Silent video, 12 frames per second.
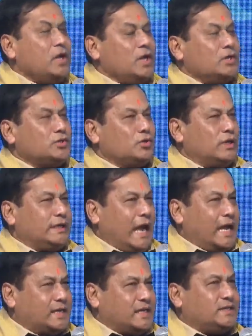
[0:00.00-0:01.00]
So that
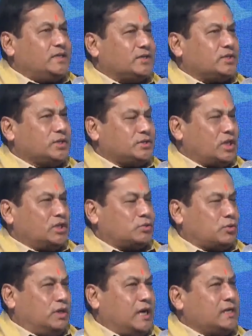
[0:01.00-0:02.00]
is the success story.
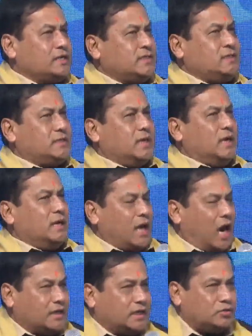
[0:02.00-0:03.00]
That is
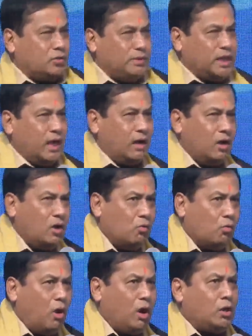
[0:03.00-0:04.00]
regarded to be the
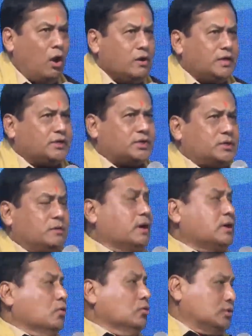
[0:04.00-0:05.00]
world's longest river
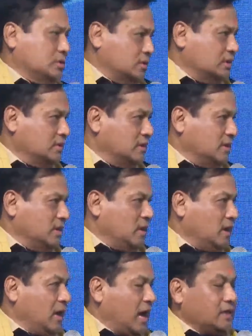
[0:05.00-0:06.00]
cruise,
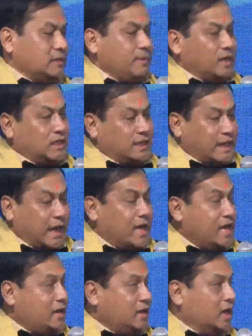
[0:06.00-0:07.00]
ultimately
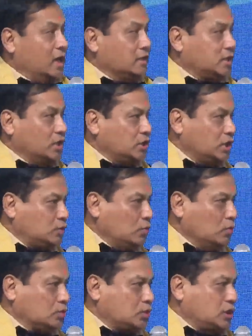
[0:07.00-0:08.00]
carrying 32
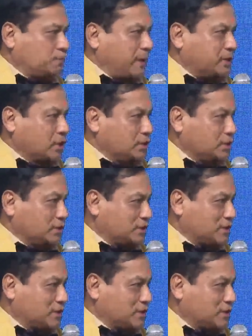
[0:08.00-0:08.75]
Swiss passengers.